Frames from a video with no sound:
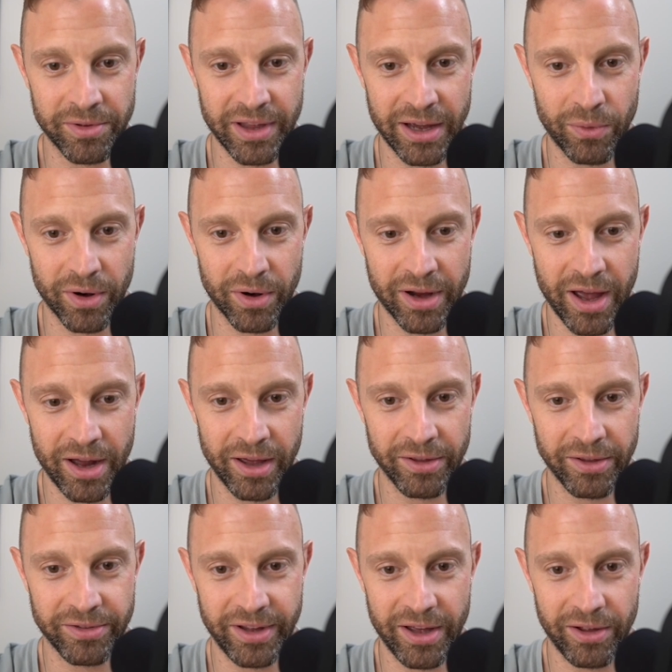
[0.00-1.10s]
like we're kind
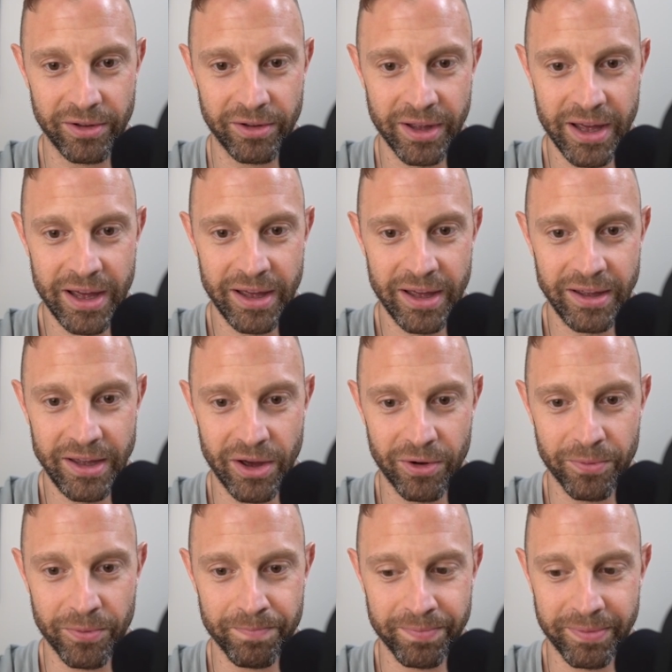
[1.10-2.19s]
of still,
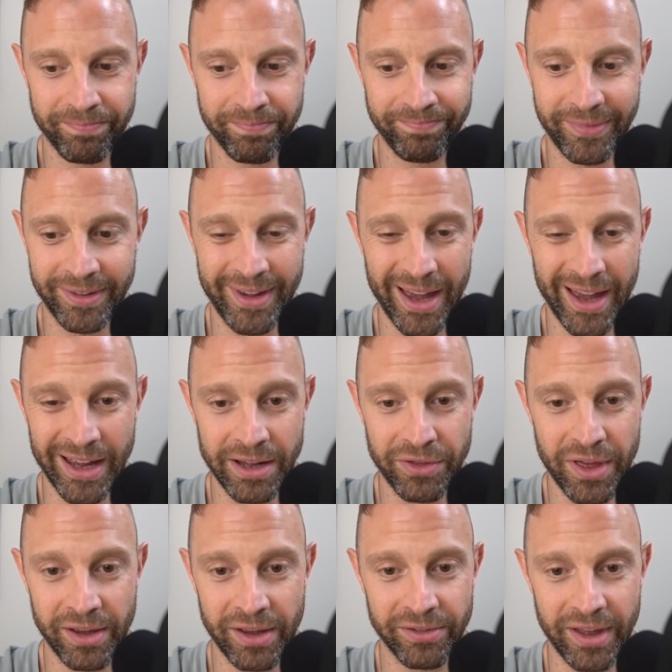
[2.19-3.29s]
digging
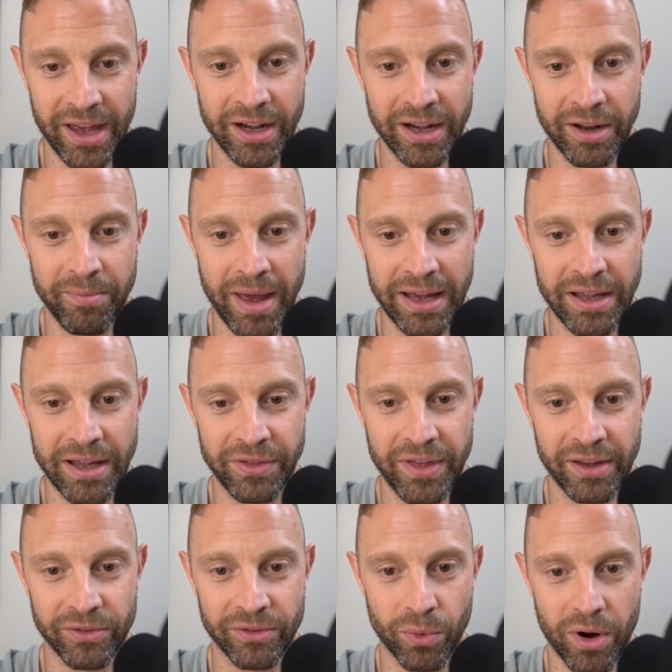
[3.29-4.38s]
things in and making
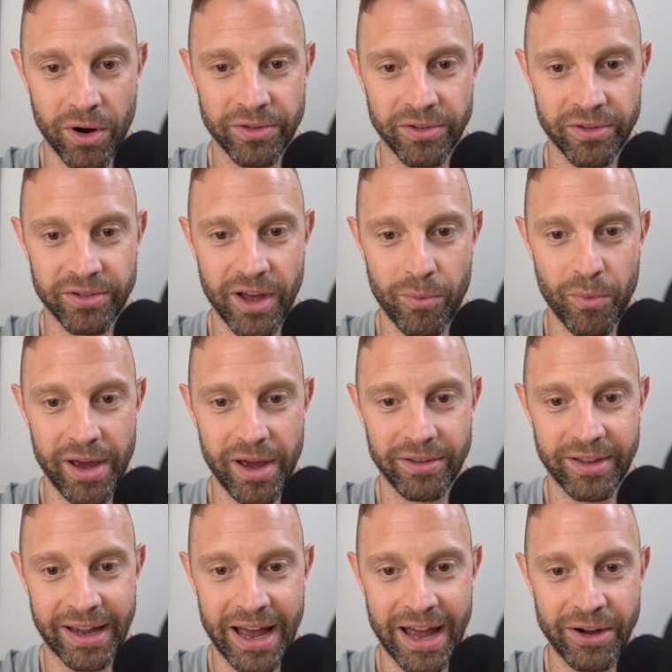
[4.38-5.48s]
things worse in some
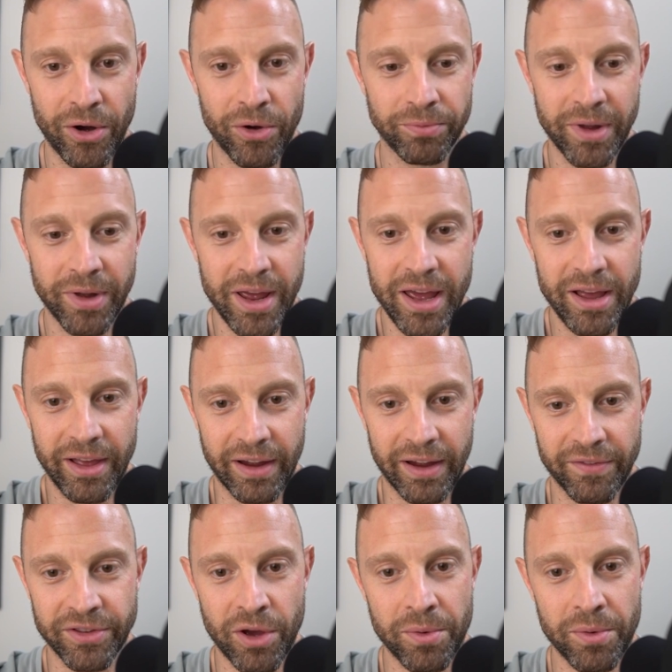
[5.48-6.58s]
ways. Like, I don't, like,
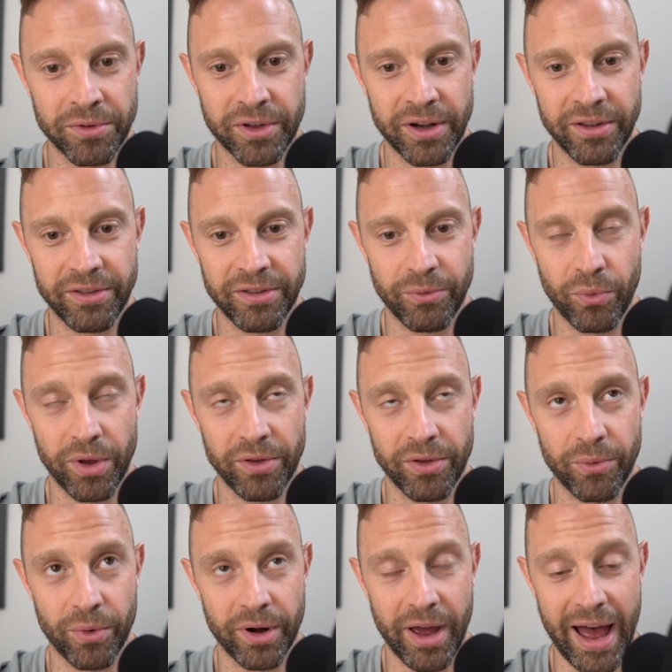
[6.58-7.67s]
if someone's
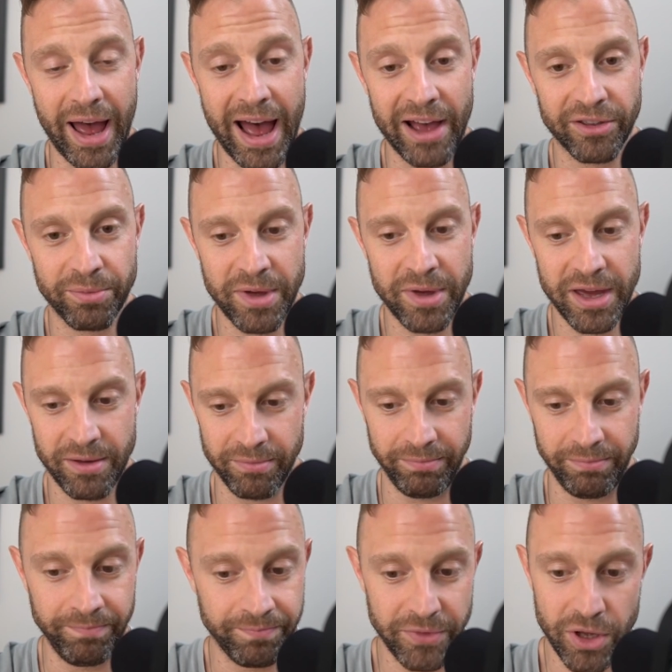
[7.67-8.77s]
were to ask me,
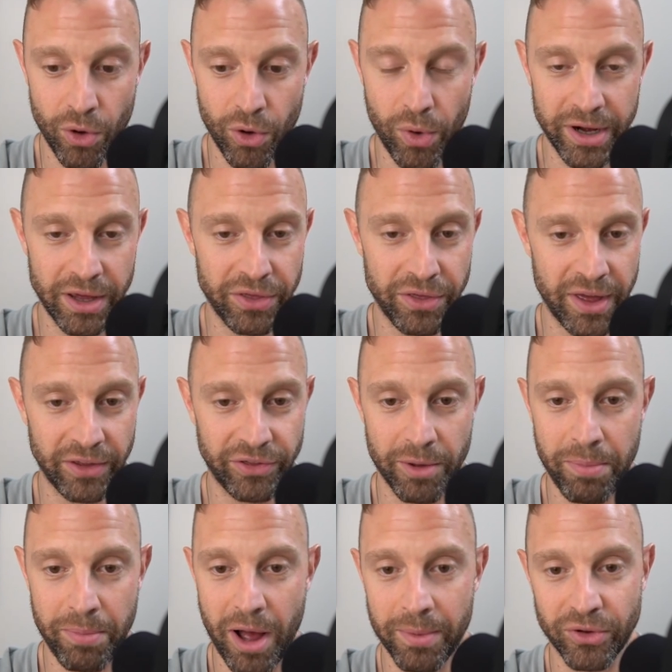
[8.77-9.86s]
what do you think
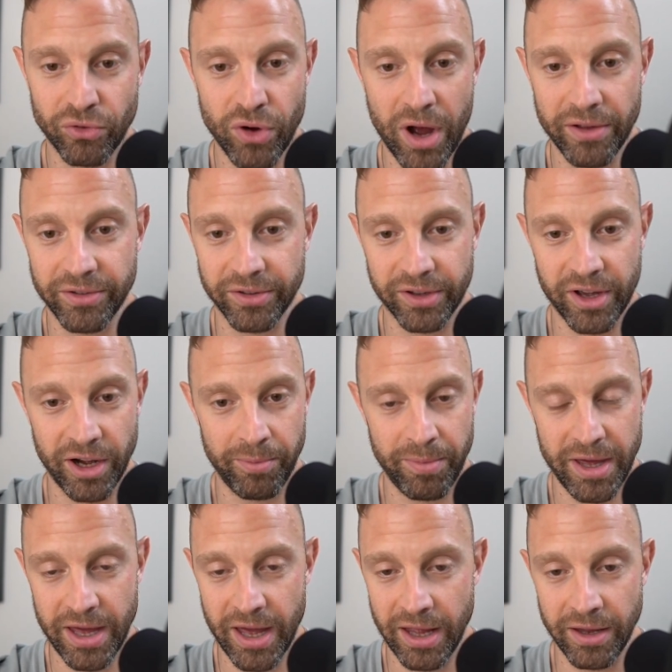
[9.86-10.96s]
the public trust is going to
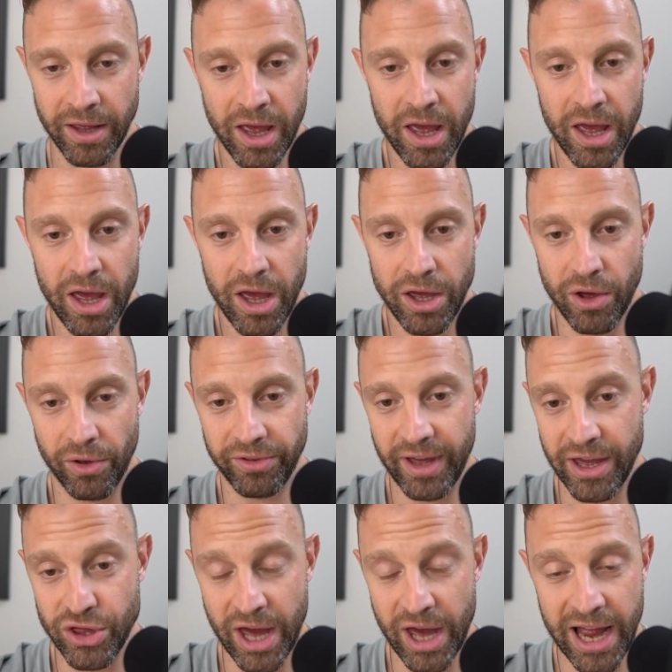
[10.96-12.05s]
be in,
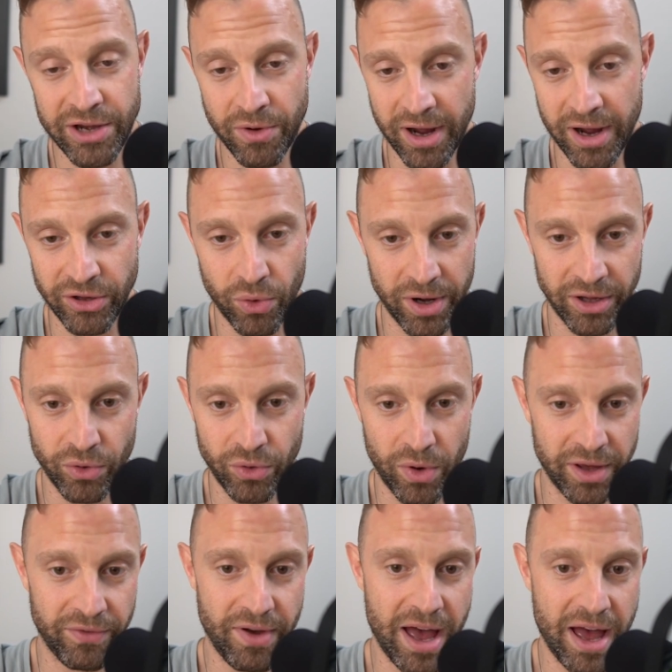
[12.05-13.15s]
say January
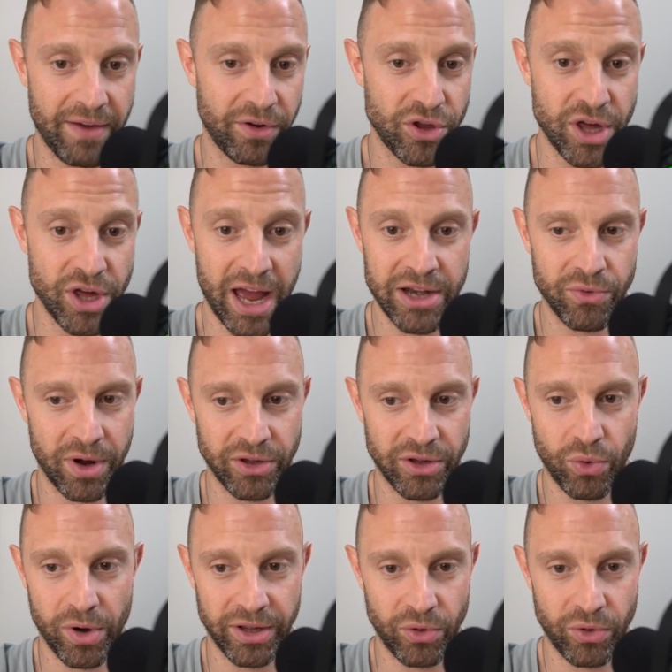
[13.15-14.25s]
2025 or January
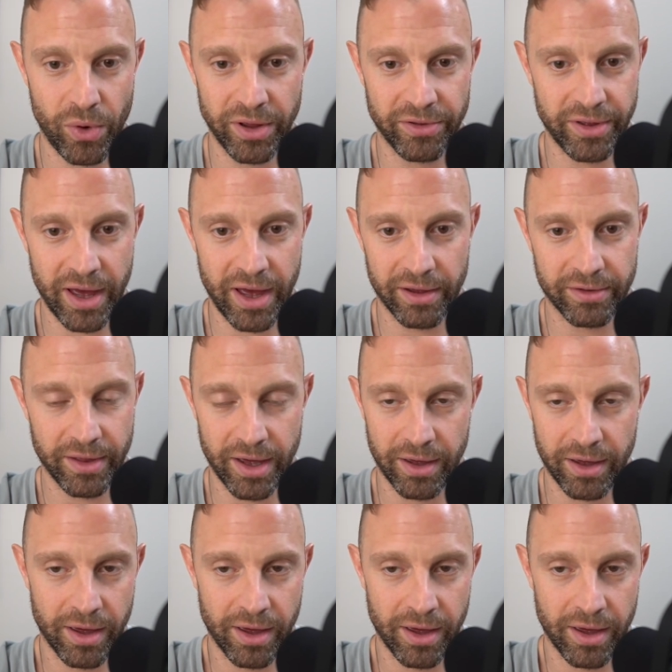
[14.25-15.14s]
2026? Like,